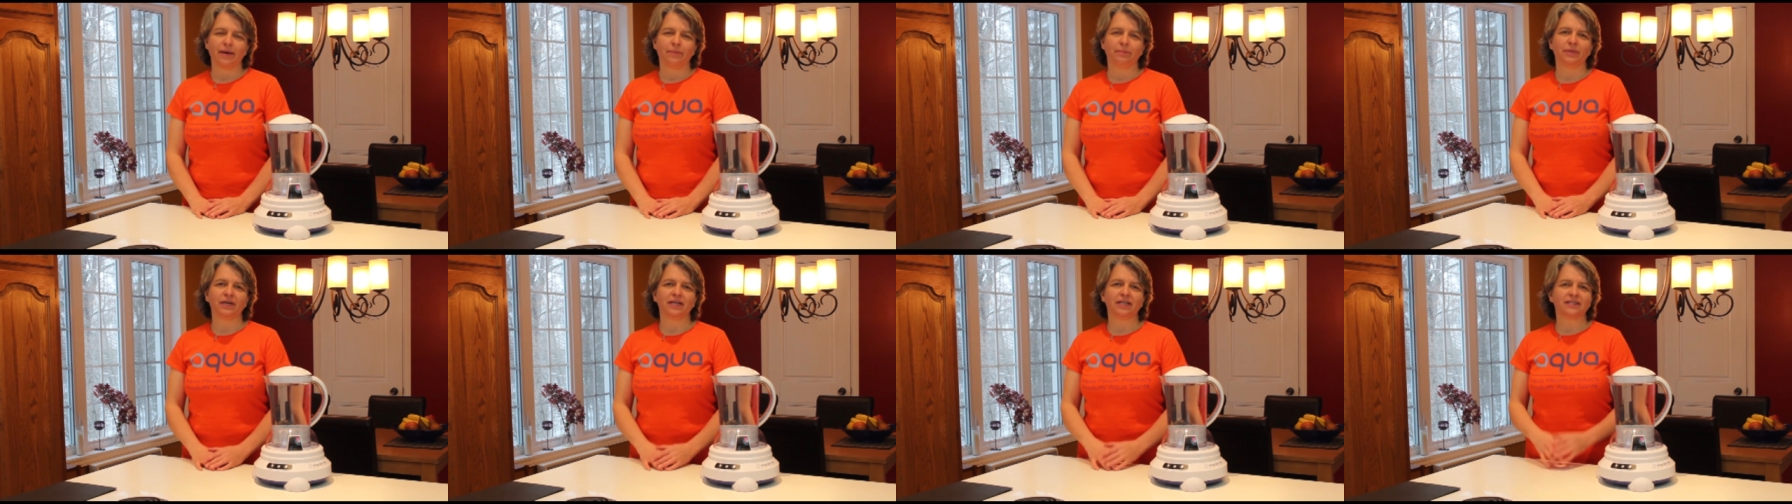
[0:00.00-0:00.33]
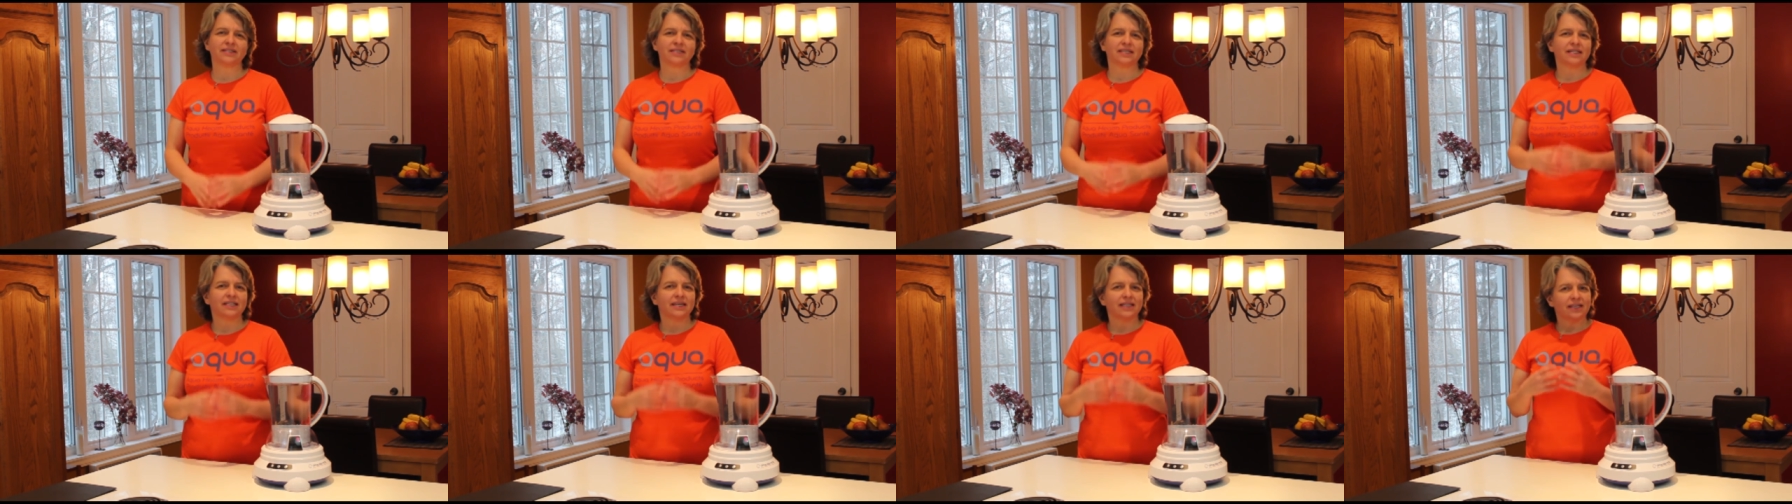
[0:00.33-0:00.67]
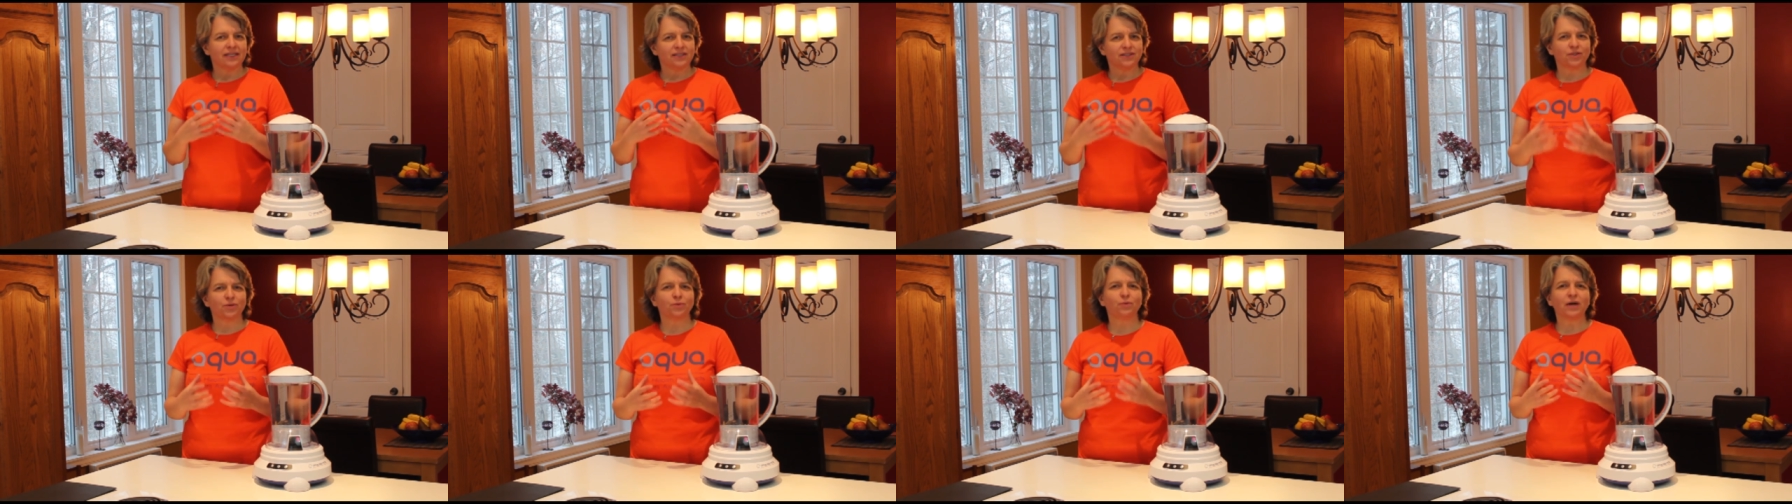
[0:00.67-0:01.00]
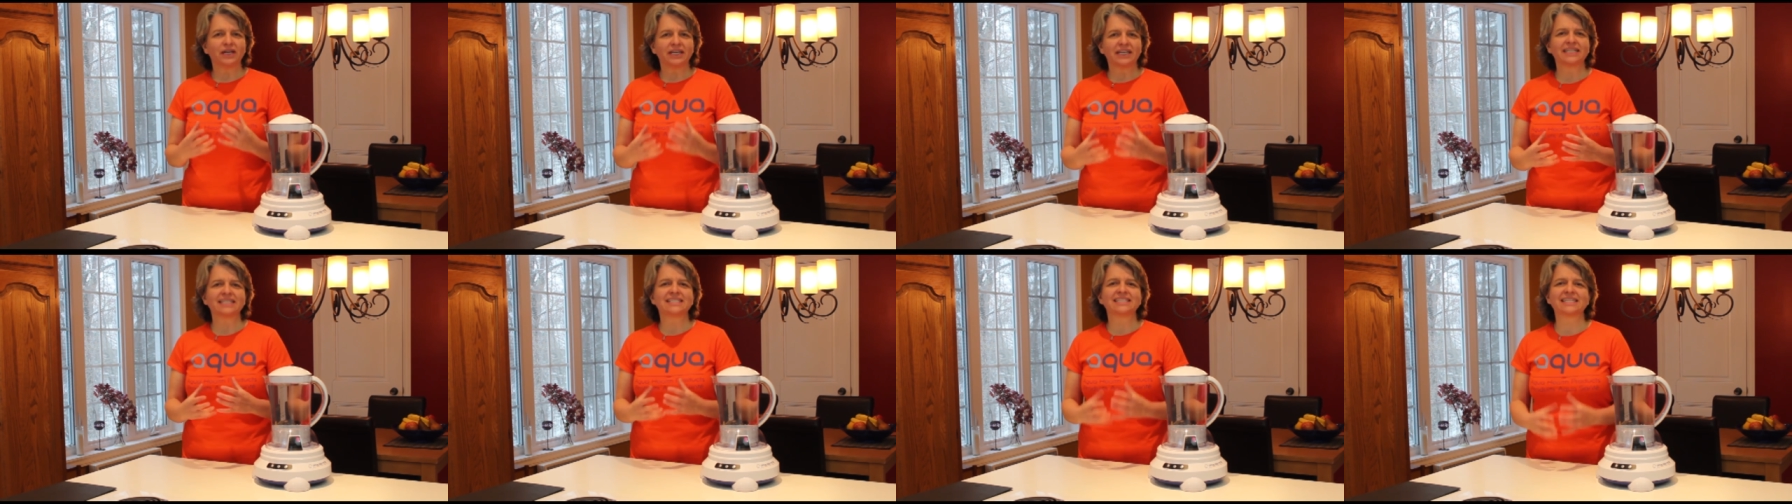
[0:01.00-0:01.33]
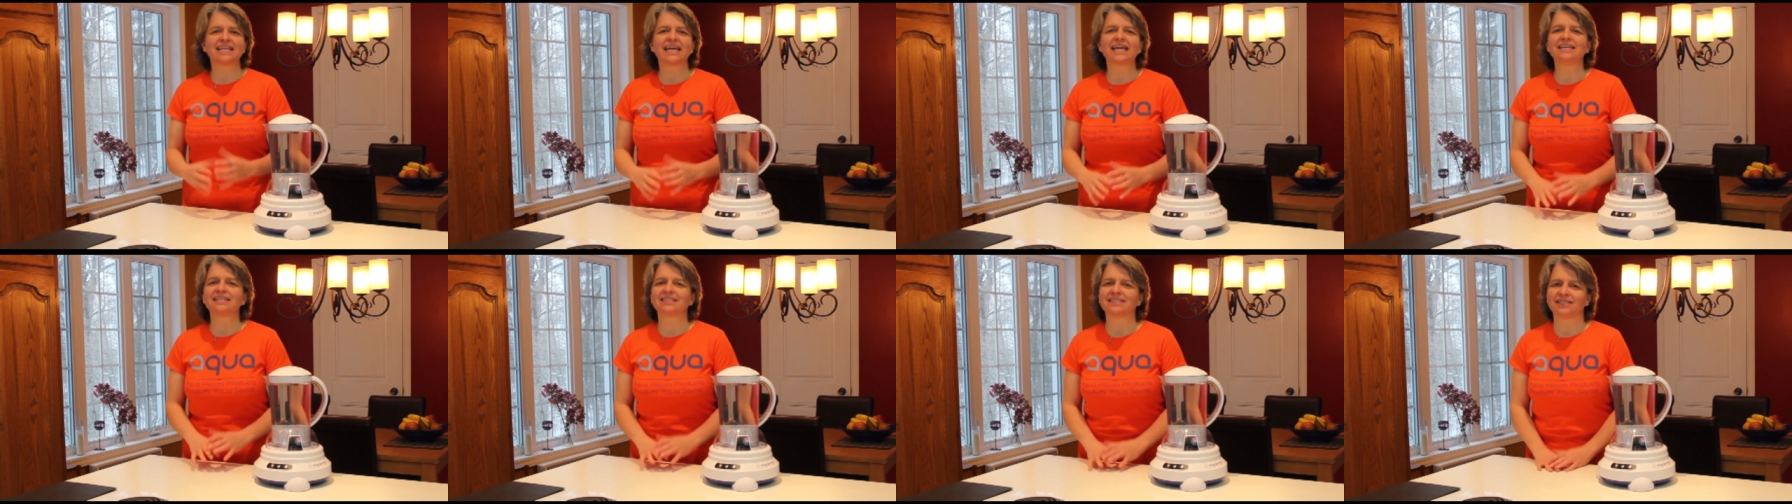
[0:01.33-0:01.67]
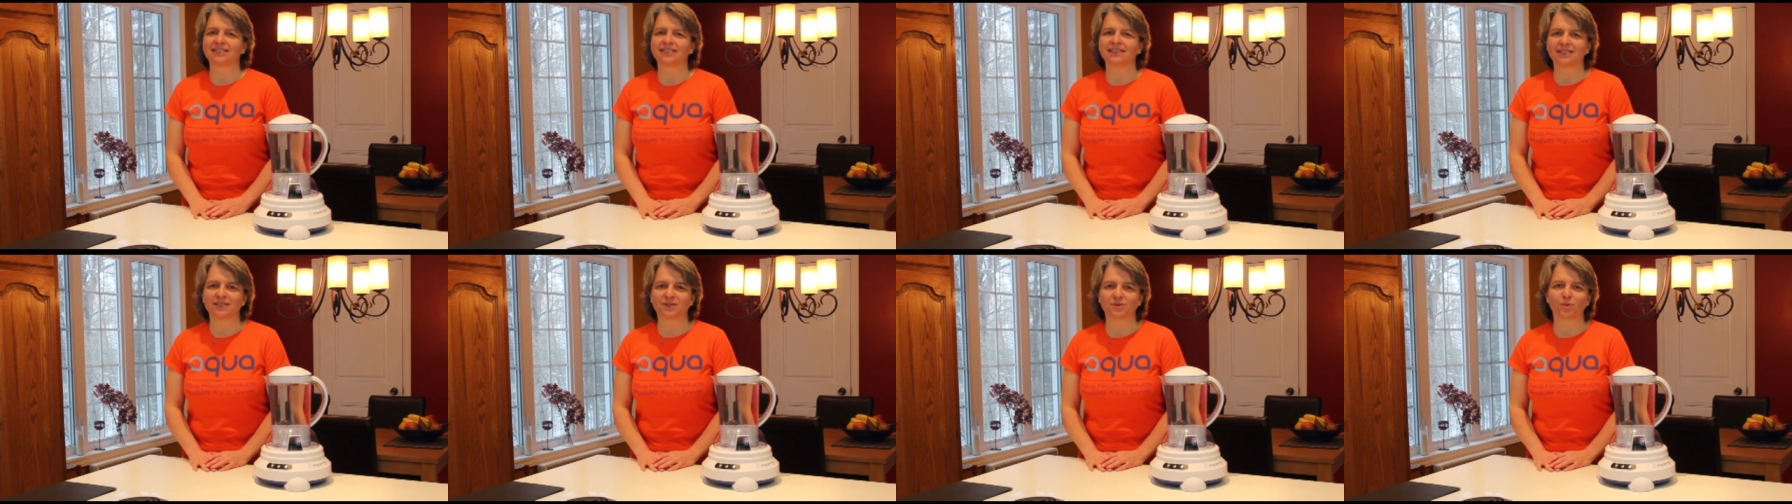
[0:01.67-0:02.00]
But to what
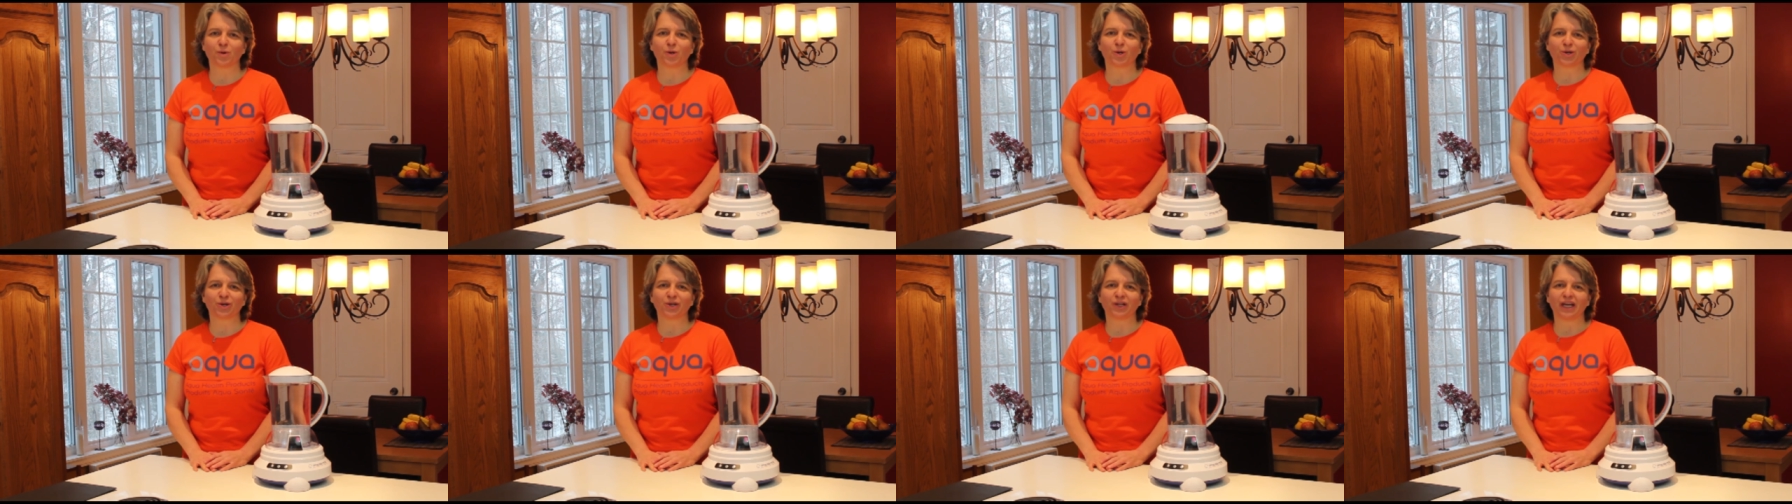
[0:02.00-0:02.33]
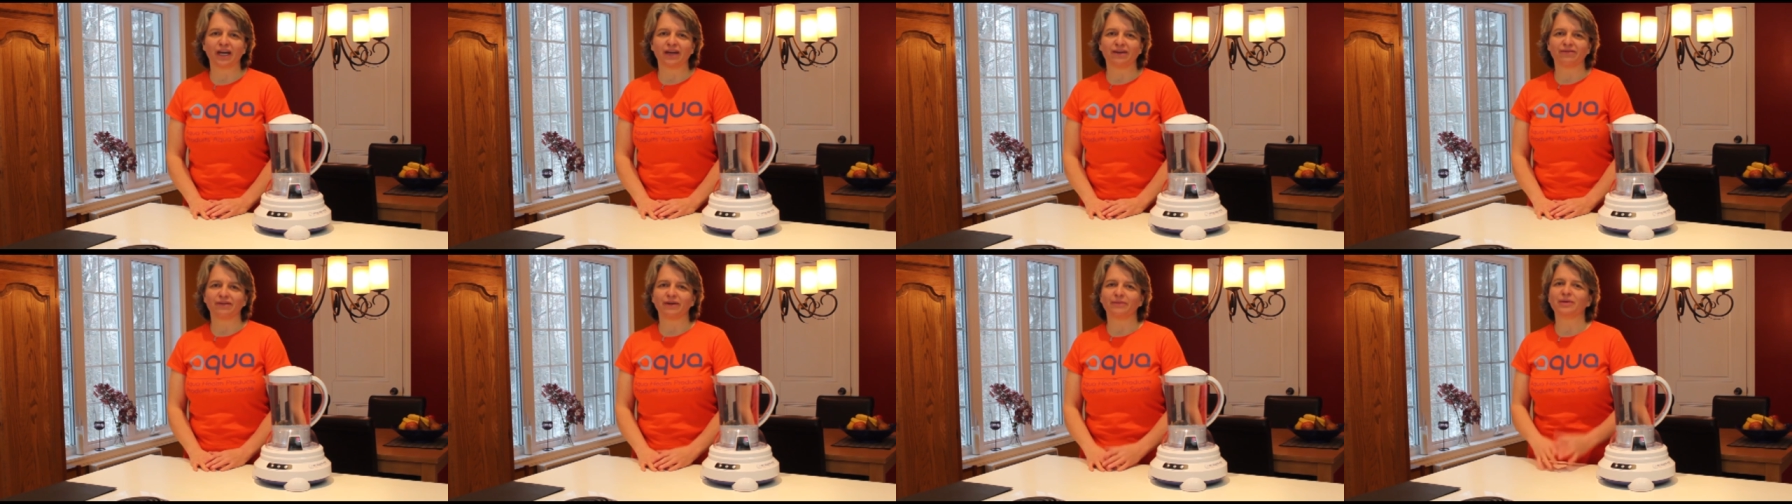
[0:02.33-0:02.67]
extent is water life?